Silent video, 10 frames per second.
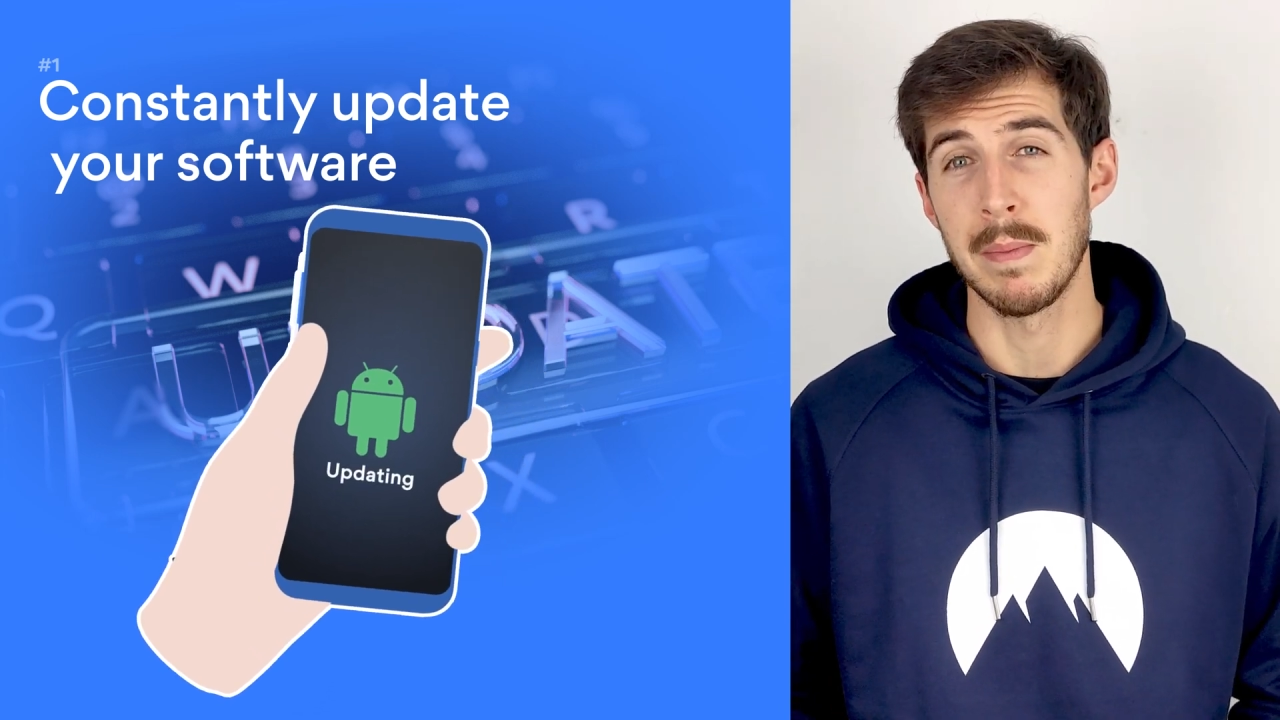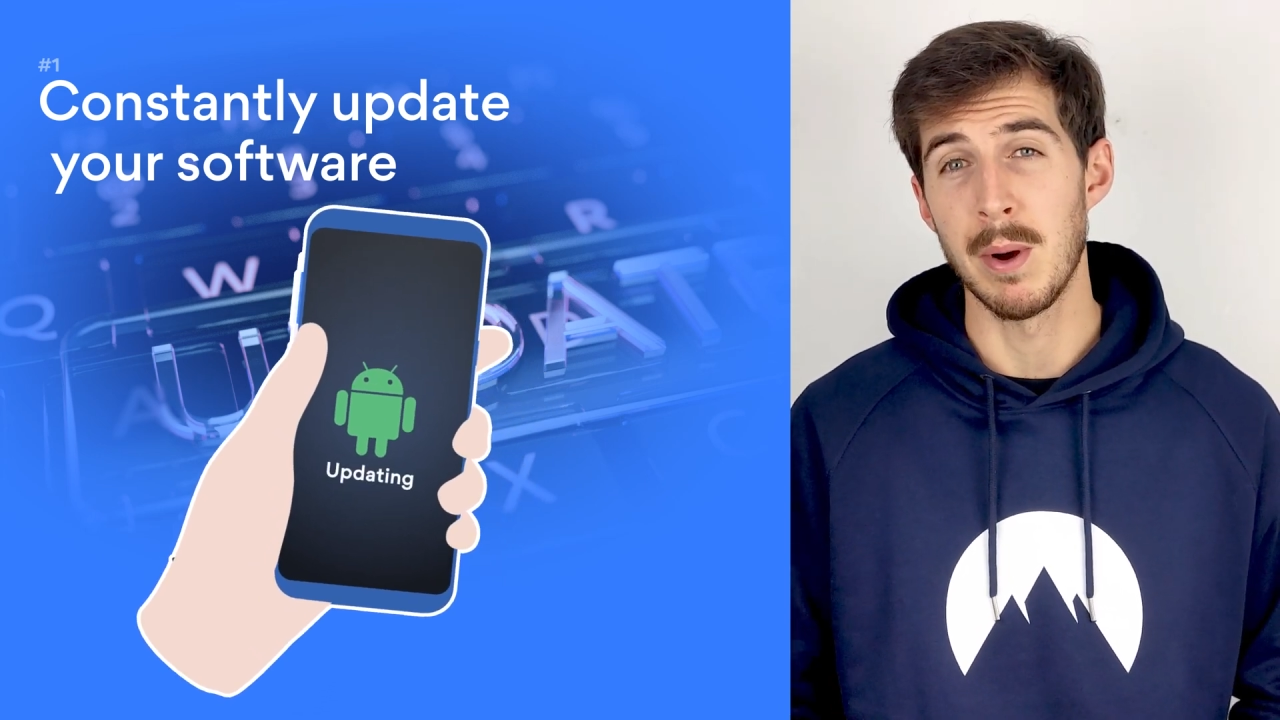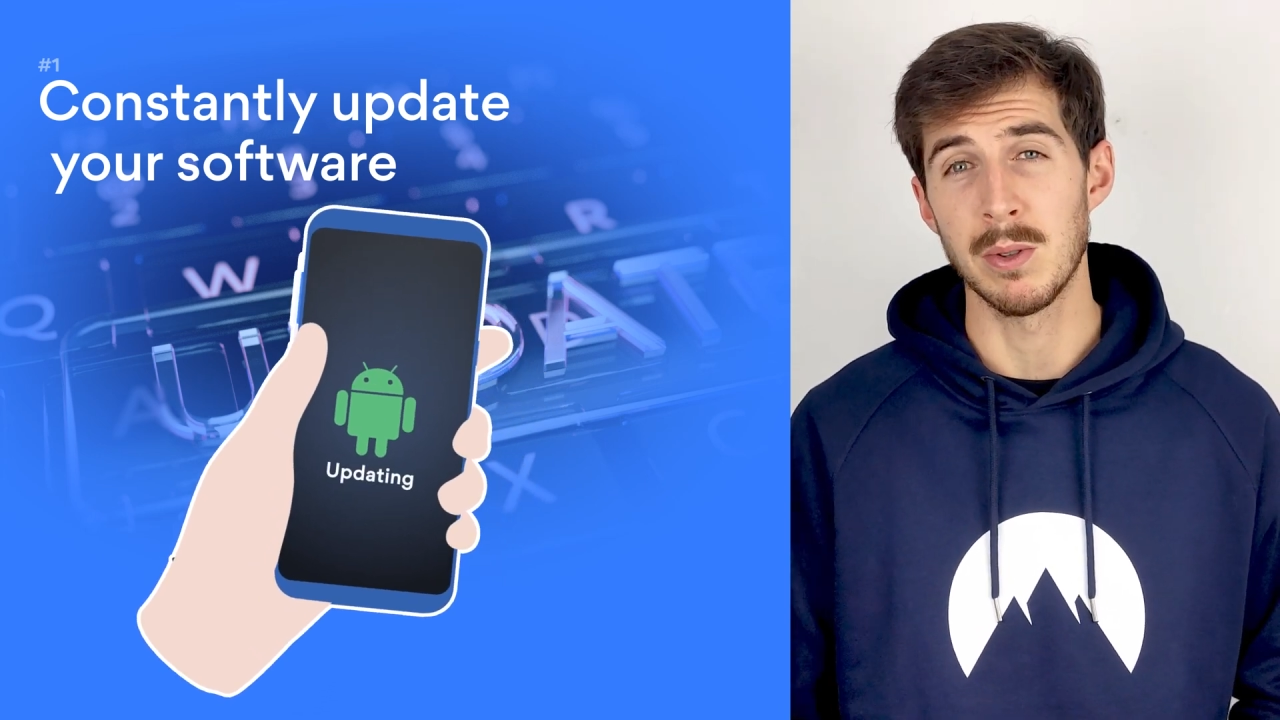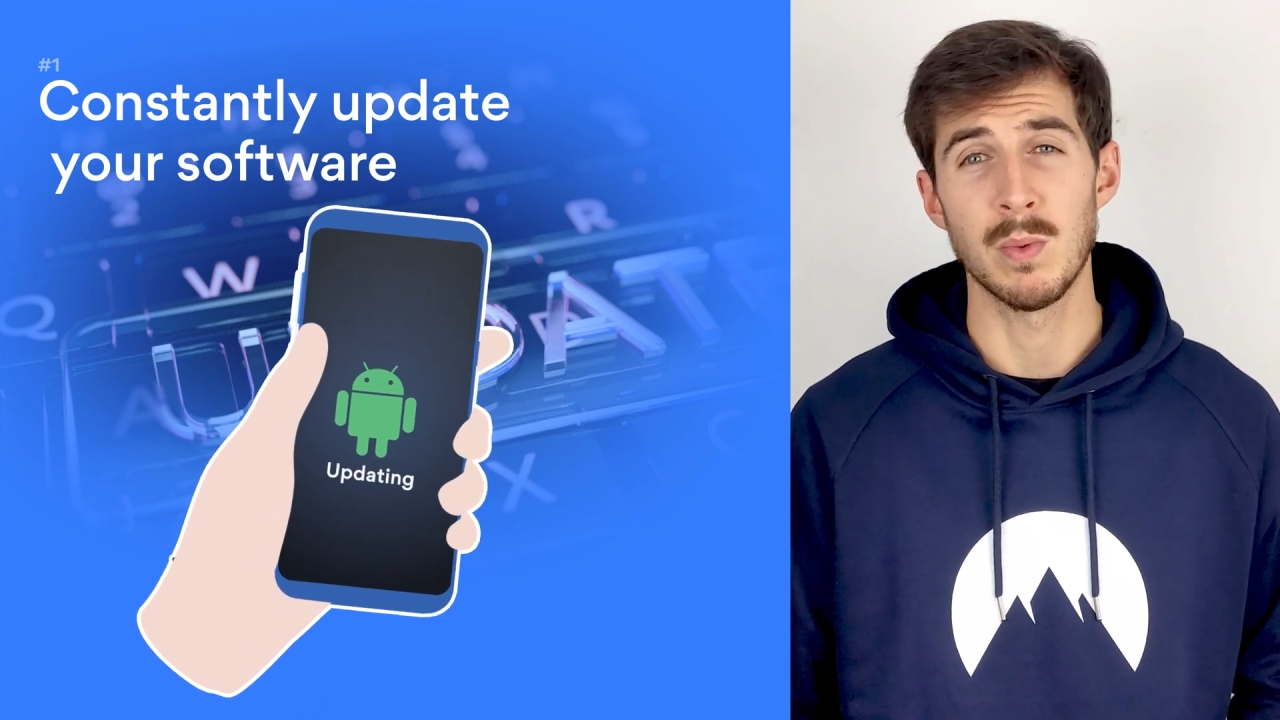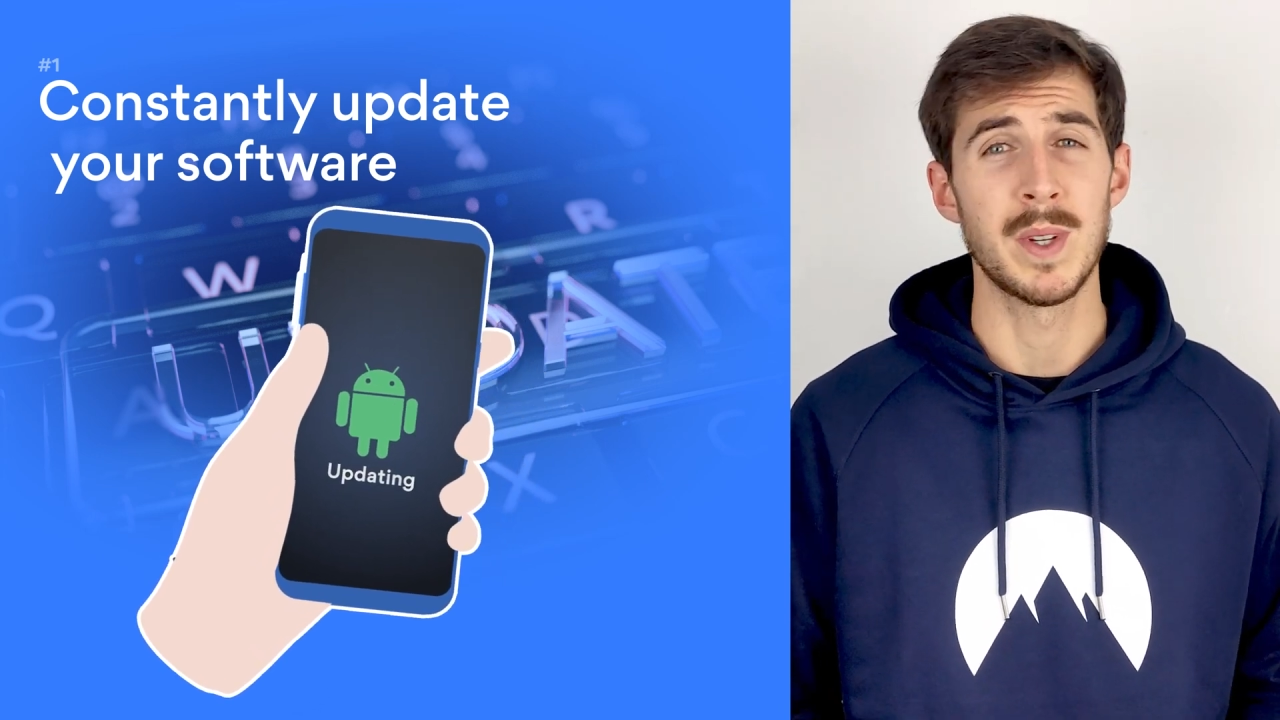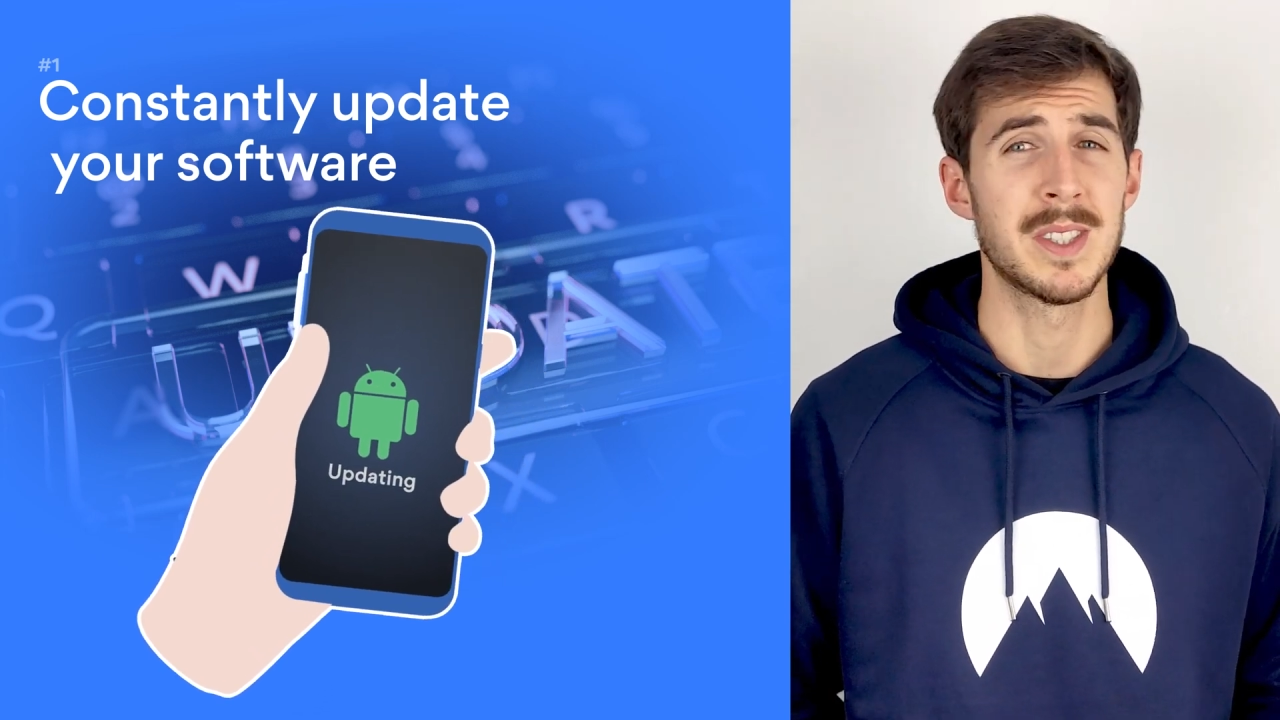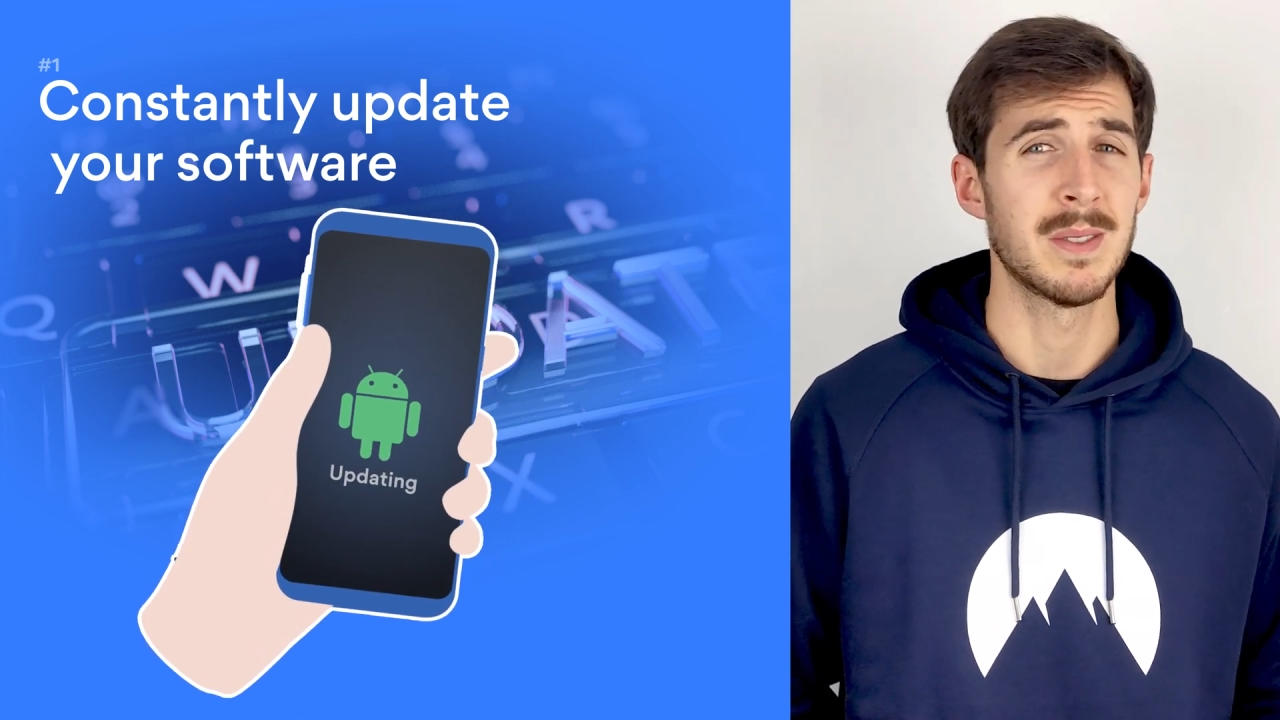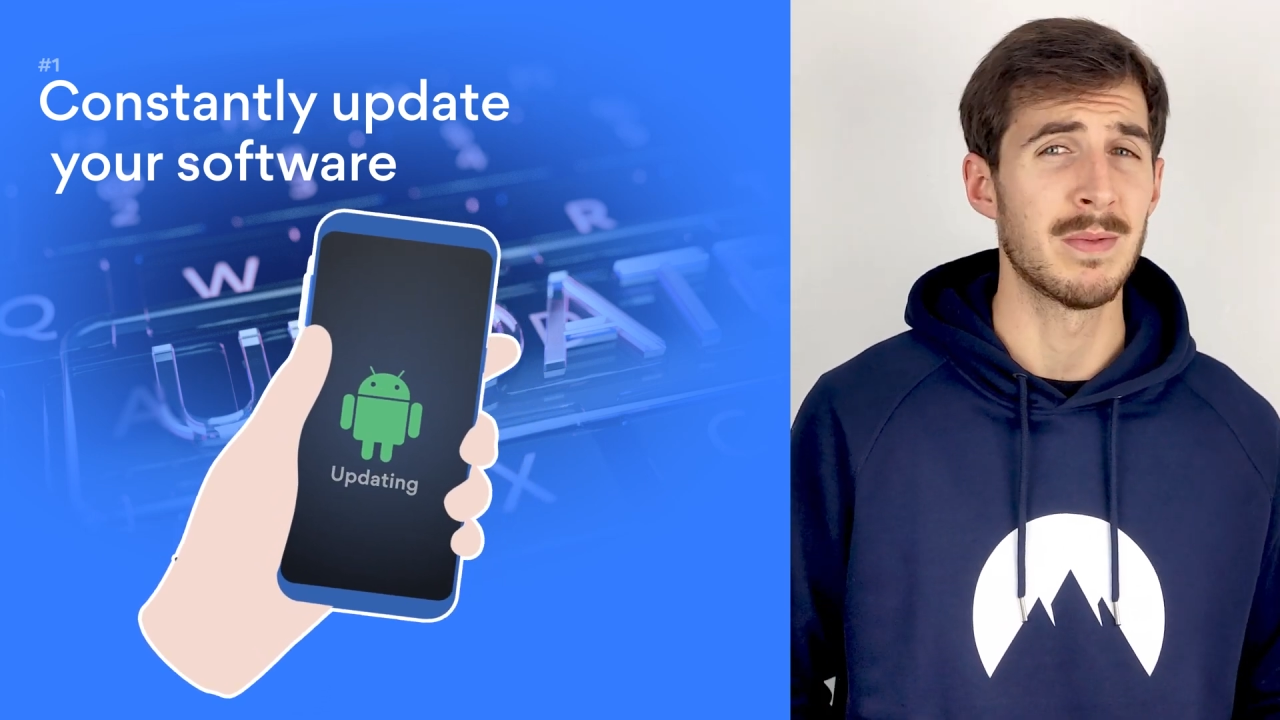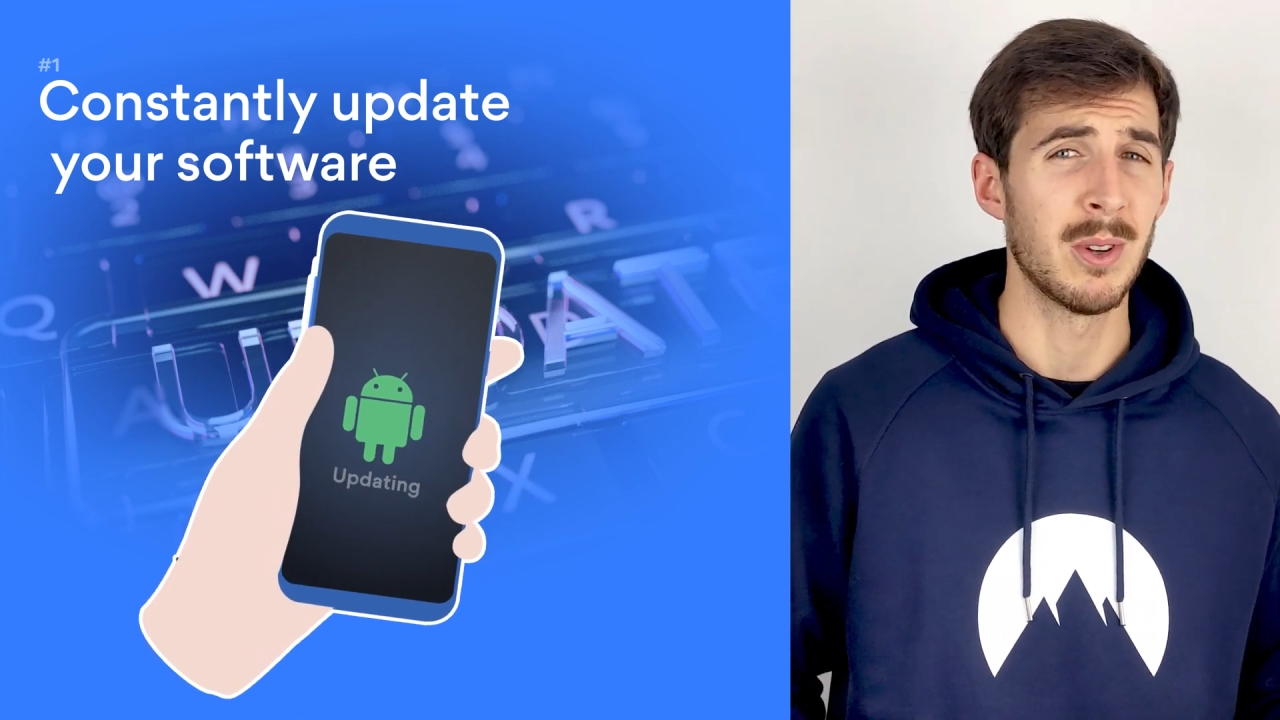the most recent